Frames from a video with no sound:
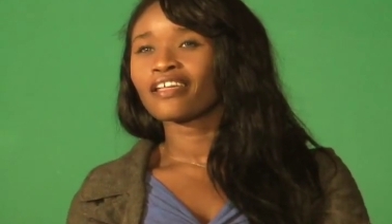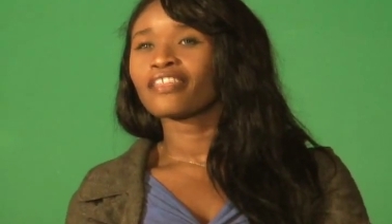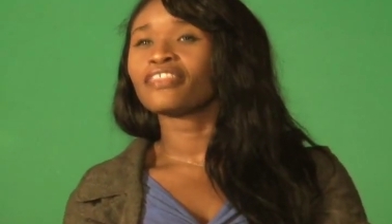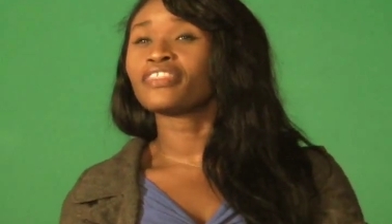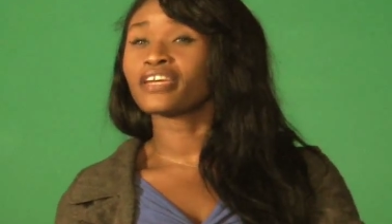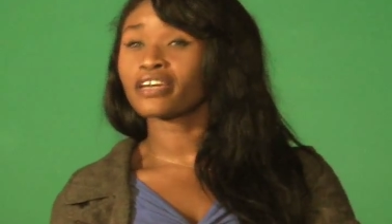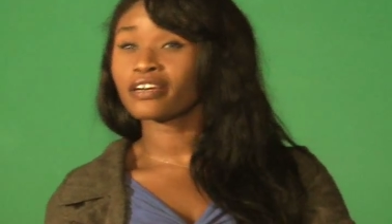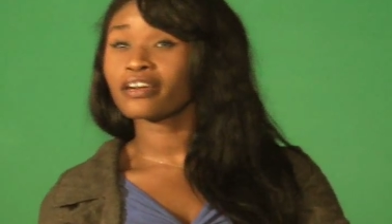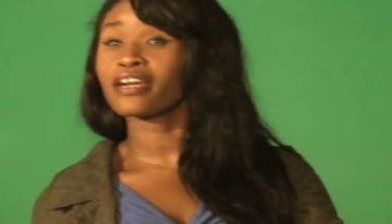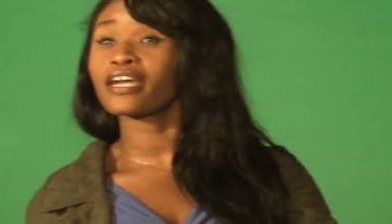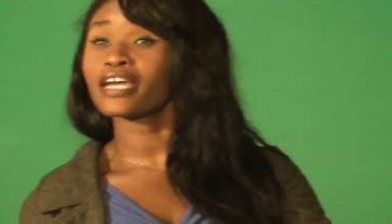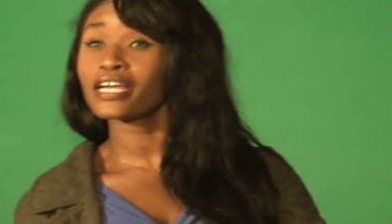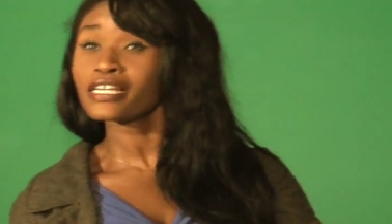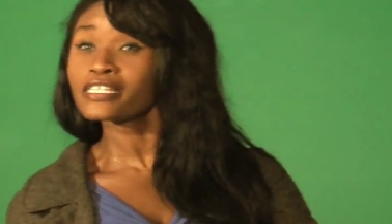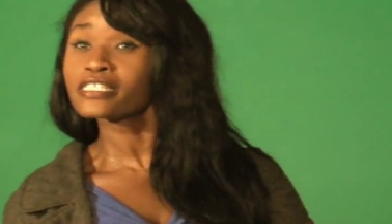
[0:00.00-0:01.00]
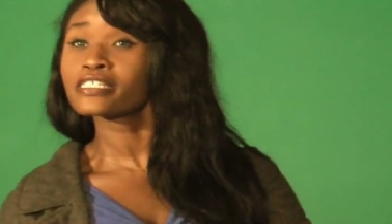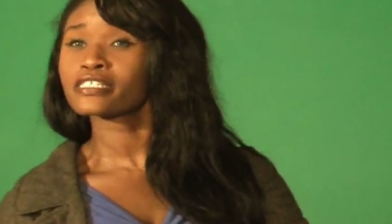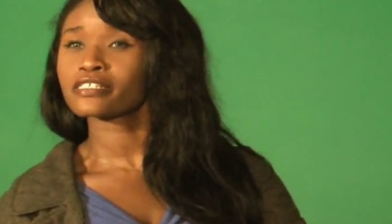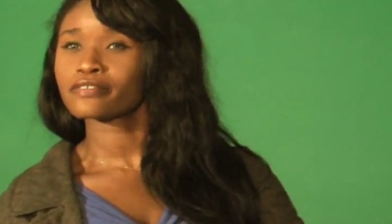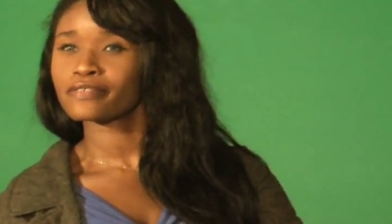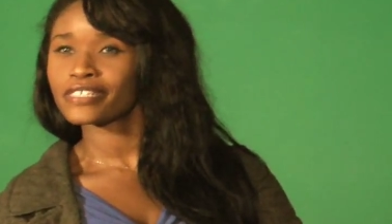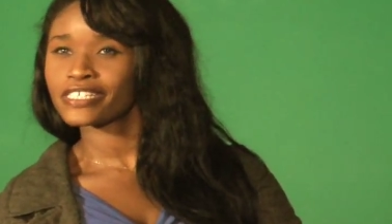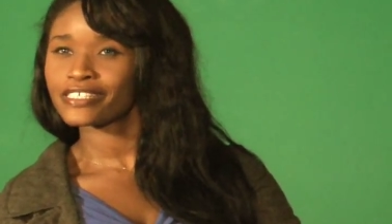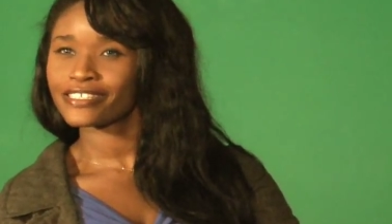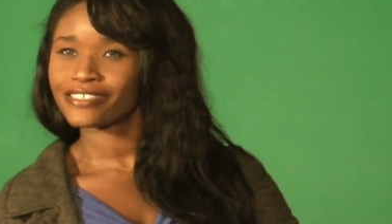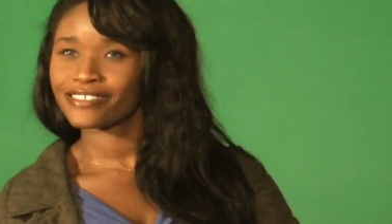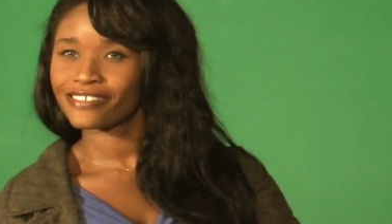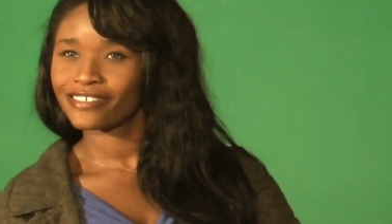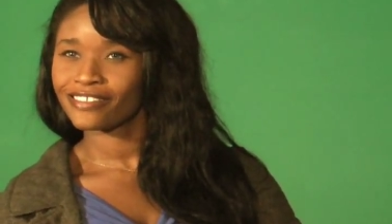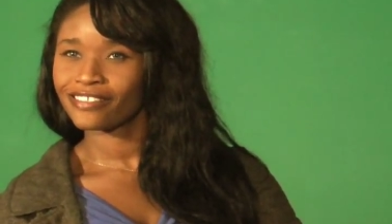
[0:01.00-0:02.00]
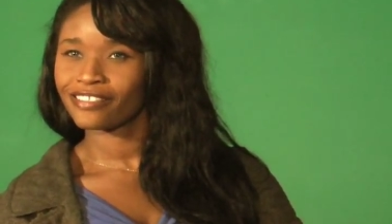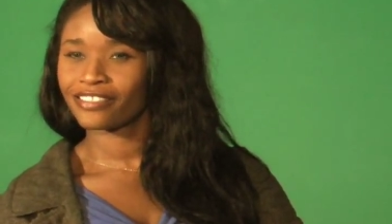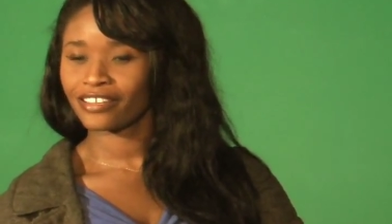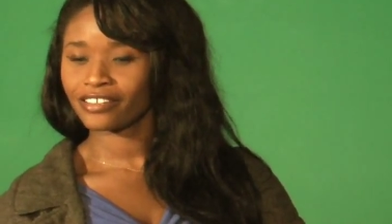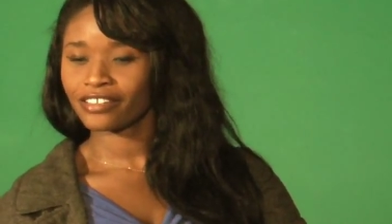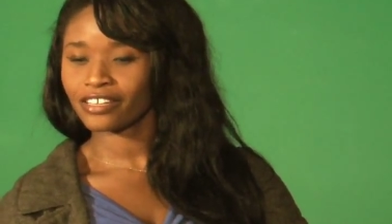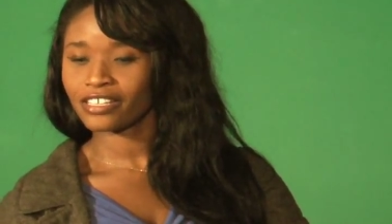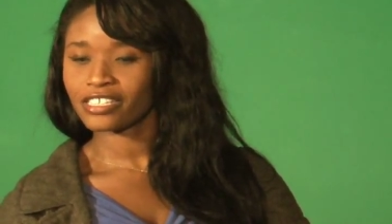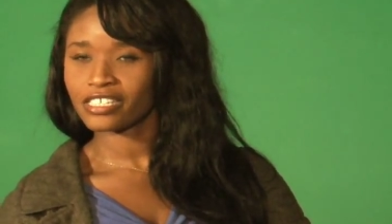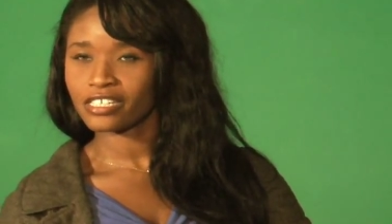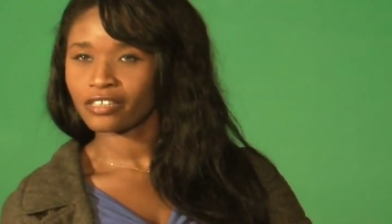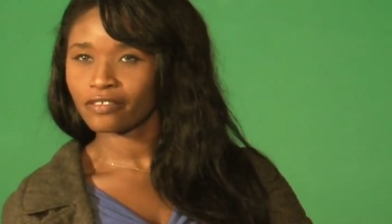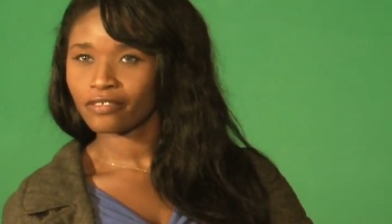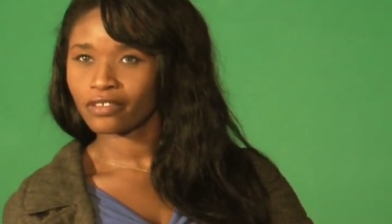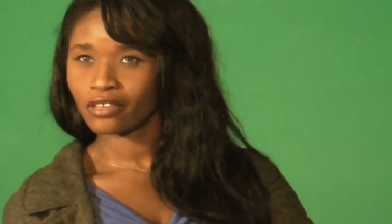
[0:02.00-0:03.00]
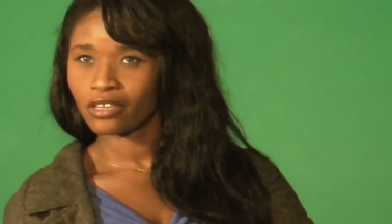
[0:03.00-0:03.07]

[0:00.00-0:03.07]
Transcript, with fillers: Their interest, detective.